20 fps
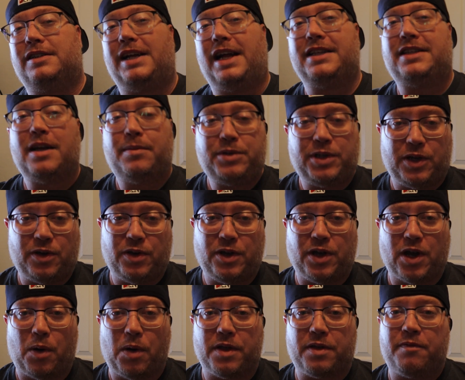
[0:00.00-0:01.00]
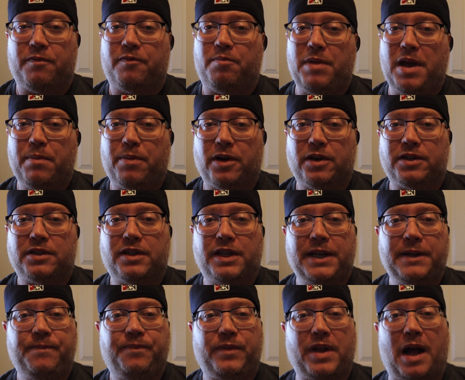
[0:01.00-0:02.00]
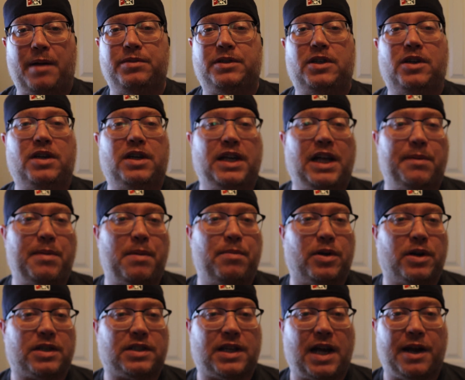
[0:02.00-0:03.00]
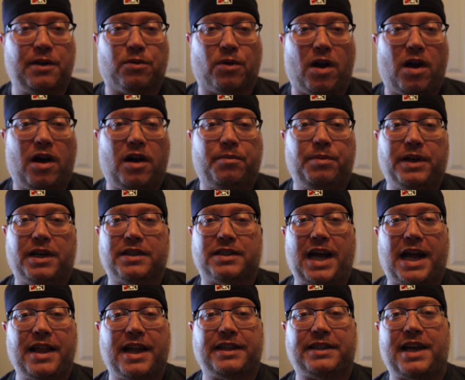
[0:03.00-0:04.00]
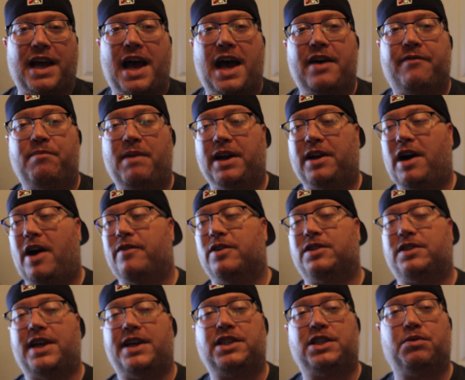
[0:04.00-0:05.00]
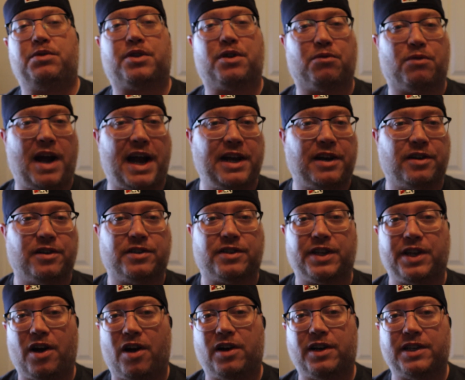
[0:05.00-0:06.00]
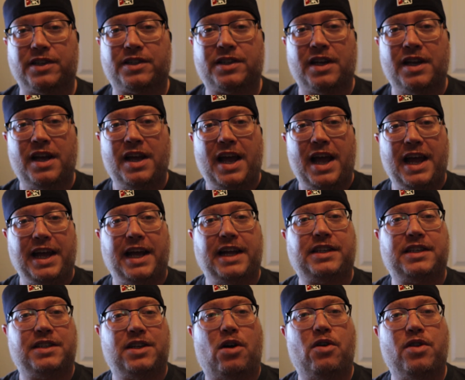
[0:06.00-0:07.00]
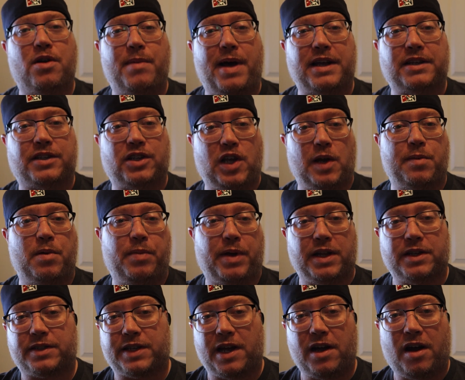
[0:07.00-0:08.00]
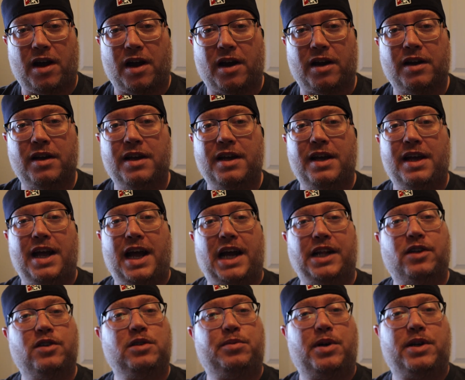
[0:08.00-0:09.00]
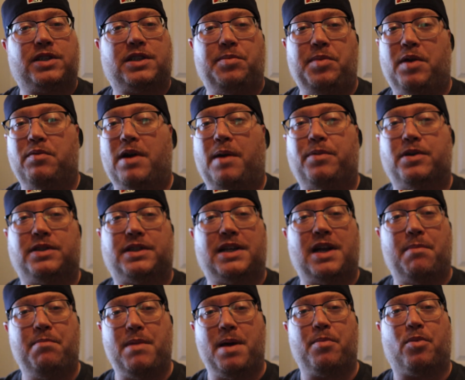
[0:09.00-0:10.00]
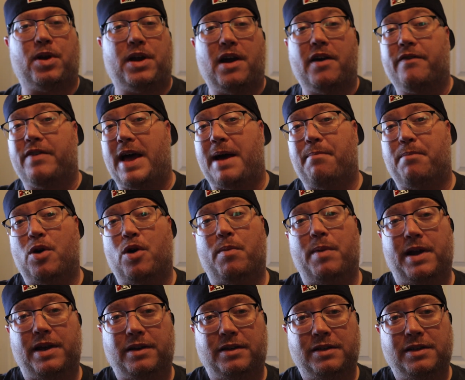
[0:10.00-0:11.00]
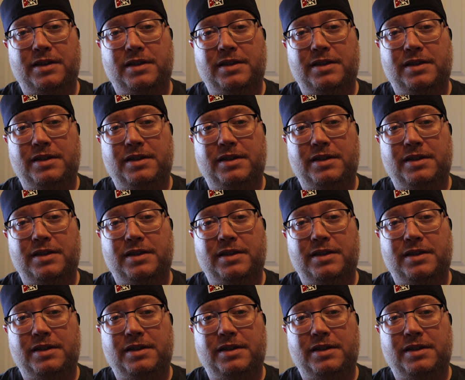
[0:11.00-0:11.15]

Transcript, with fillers: it's up to you who you go with. Me personally, I'm still going to get my book signed raw because I like to have my conversation with the writers, the artists, and get to know them as the human beings they are. And those books to me represent a memory of that moment.